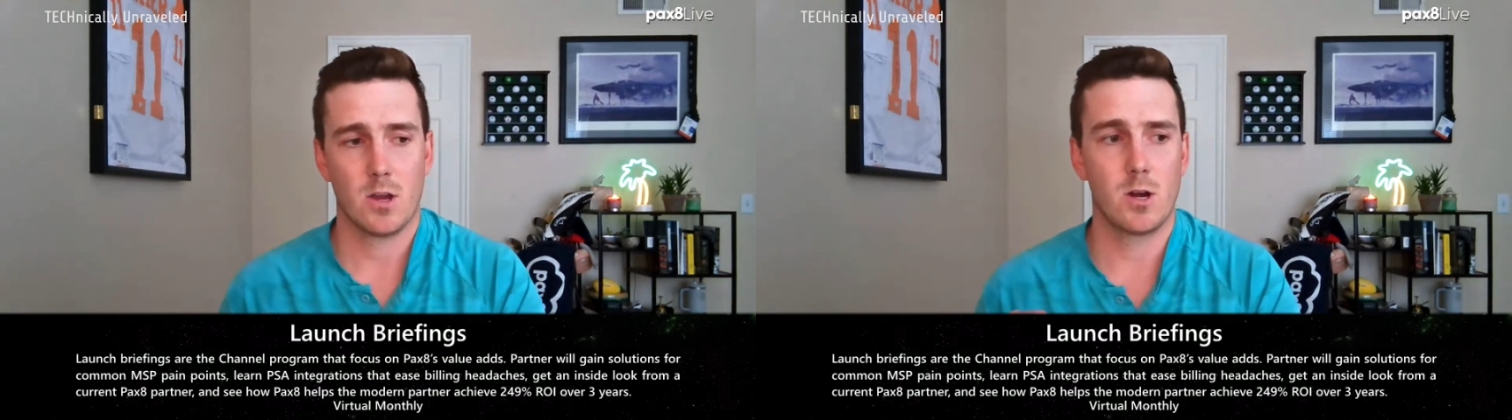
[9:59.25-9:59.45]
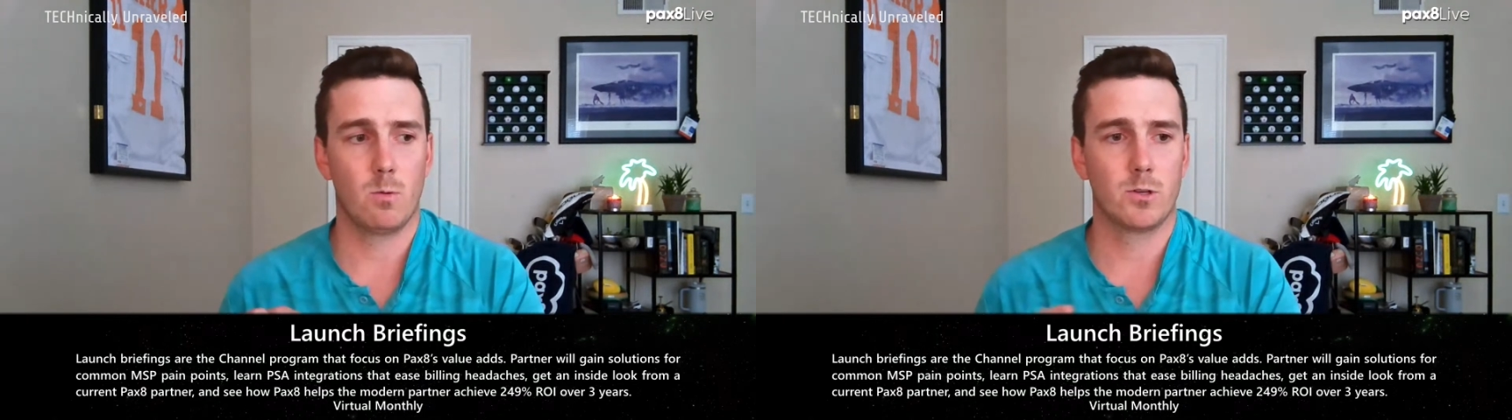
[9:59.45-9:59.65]

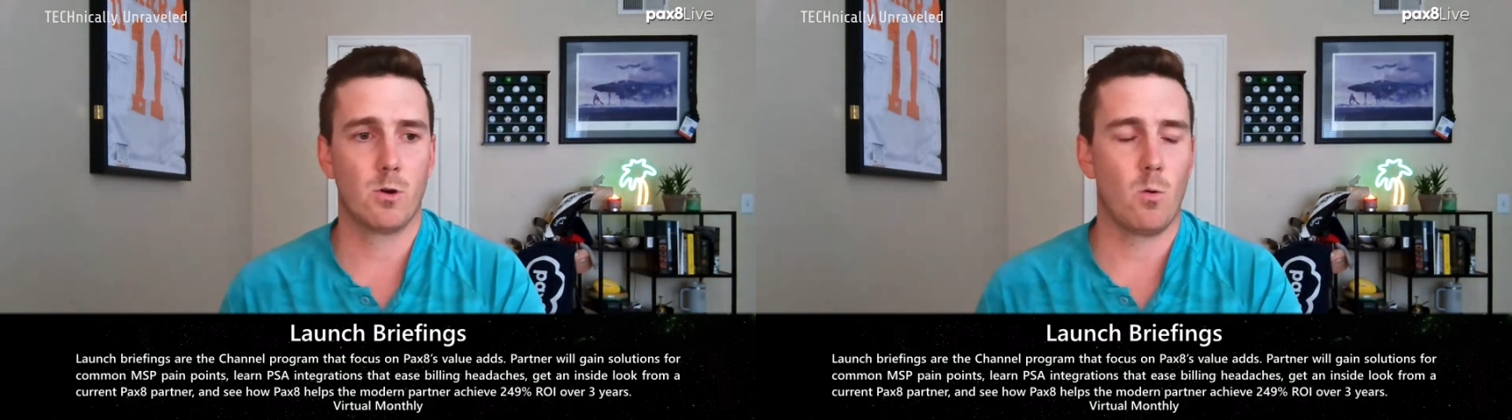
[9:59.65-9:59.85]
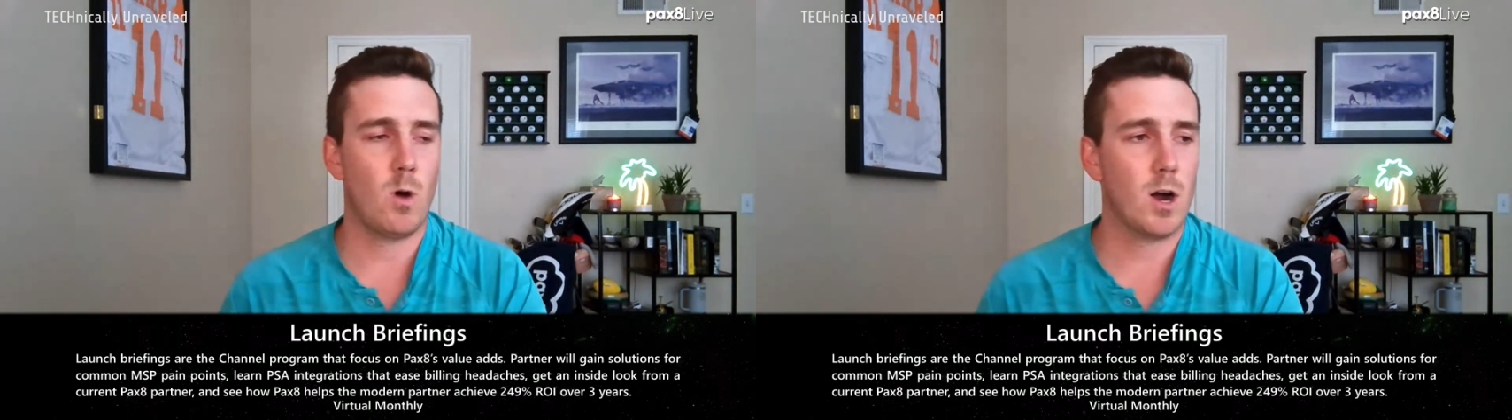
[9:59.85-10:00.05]
We'll
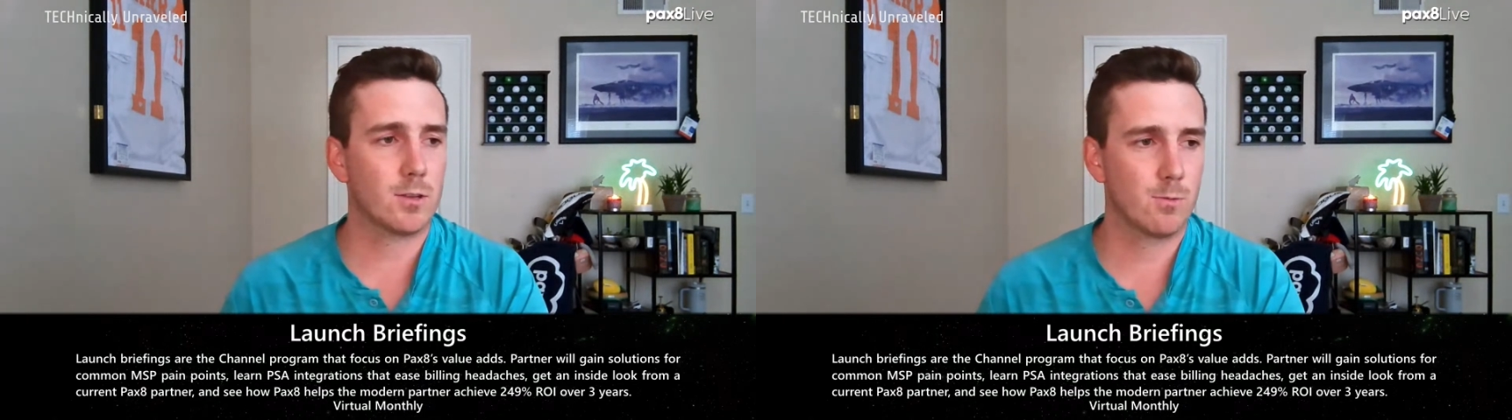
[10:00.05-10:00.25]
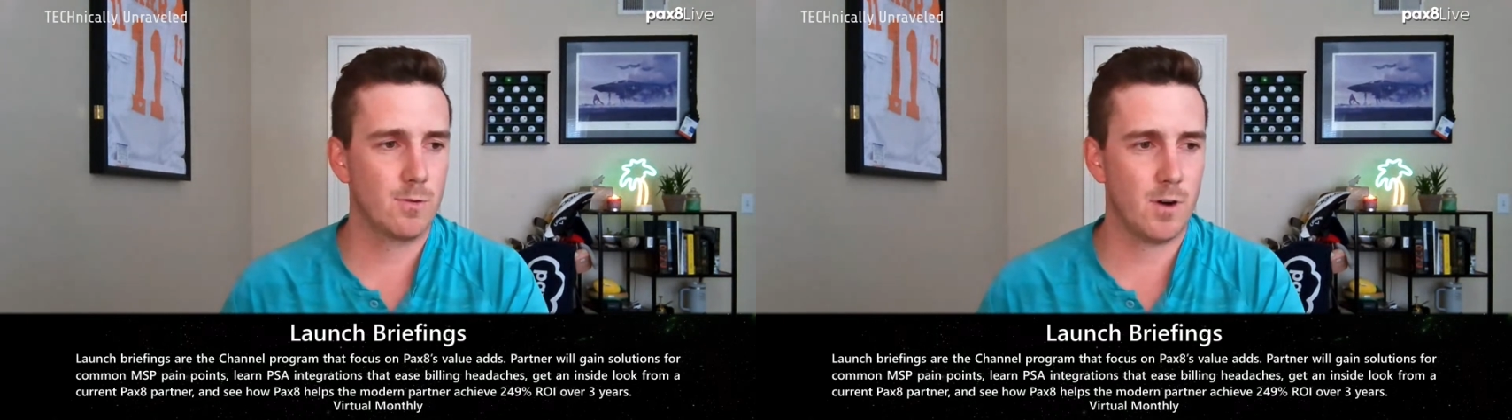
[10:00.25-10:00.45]
do a
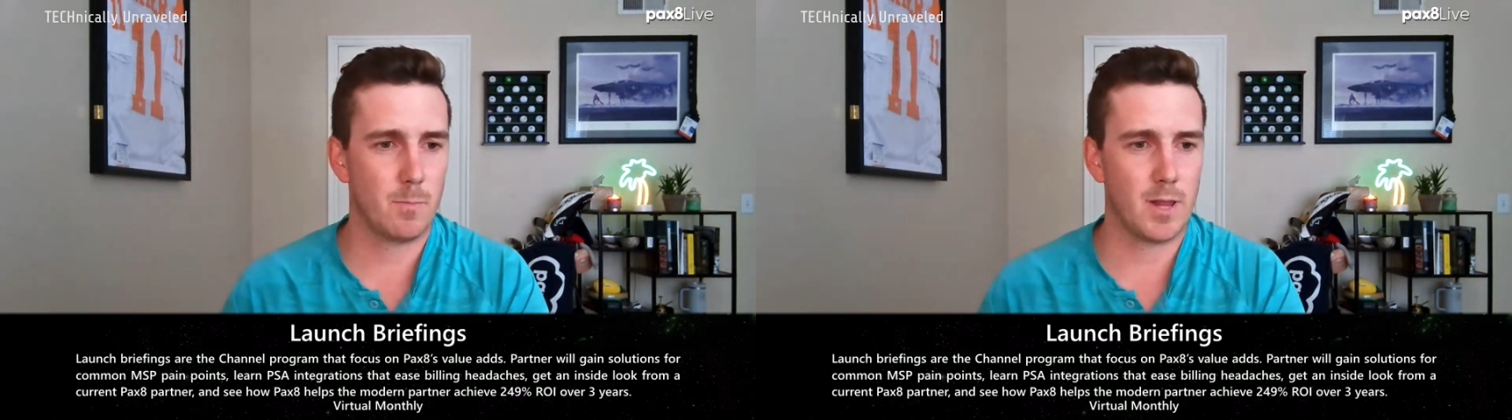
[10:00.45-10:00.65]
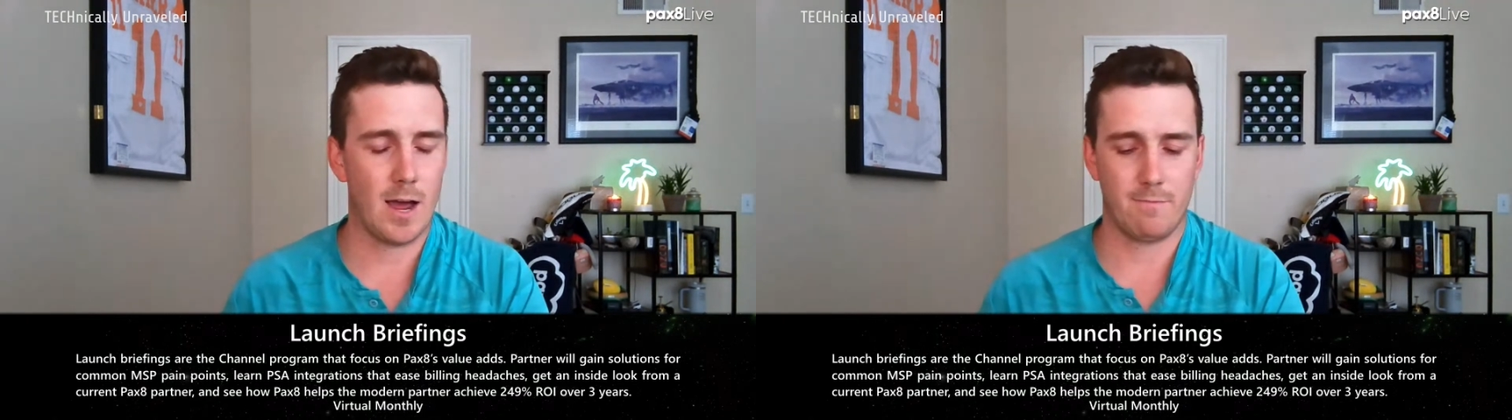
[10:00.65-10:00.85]
walkthrough of our
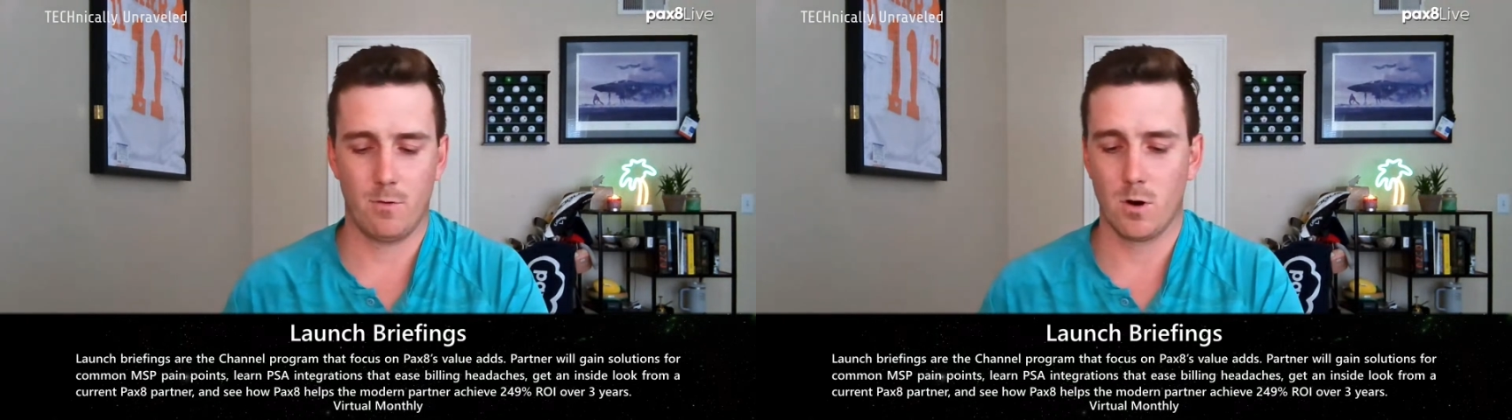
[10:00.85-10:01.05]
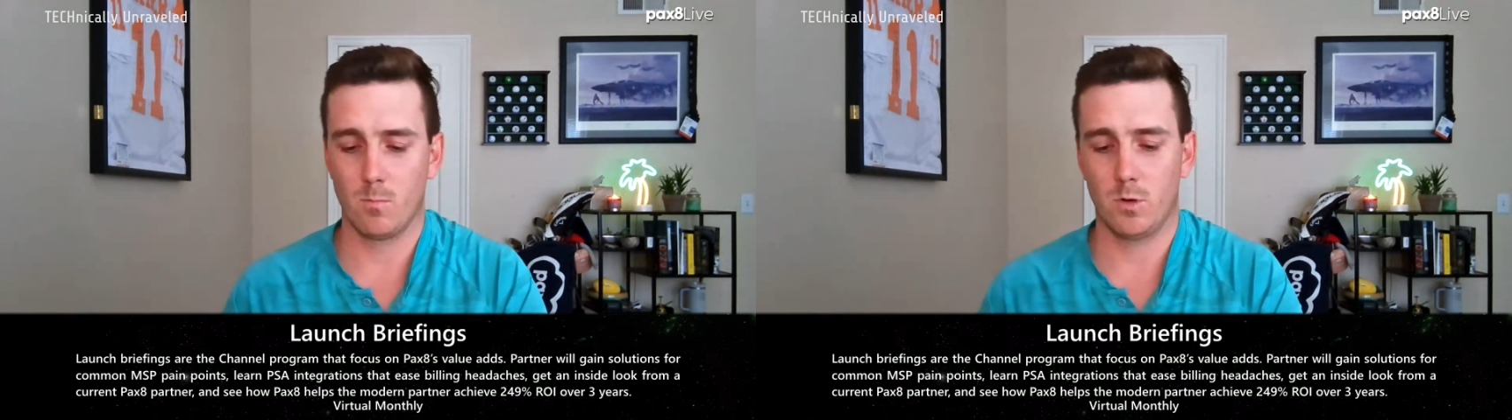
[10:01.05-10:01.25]

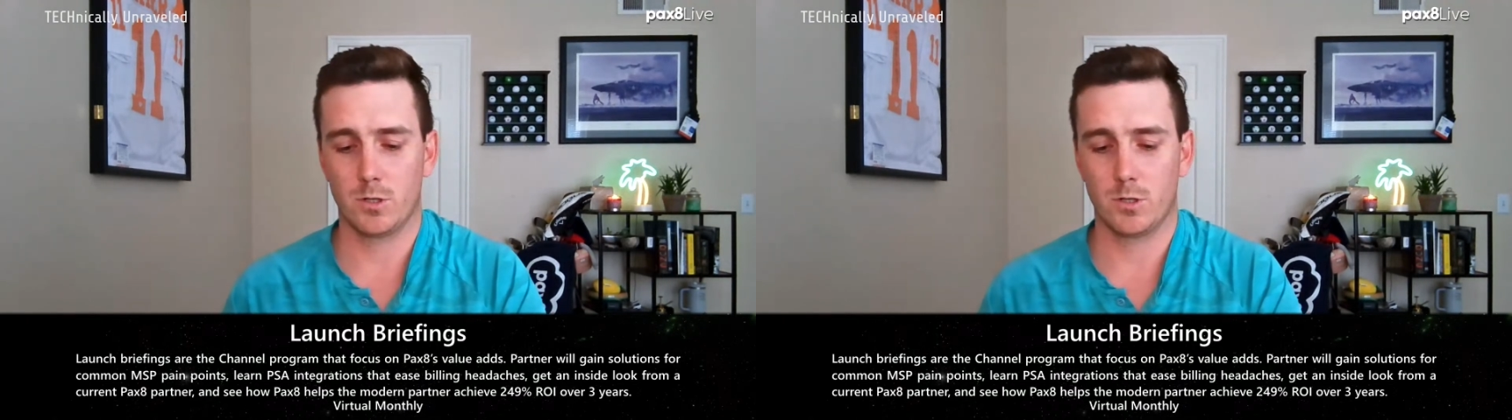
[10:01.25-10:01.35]
platform.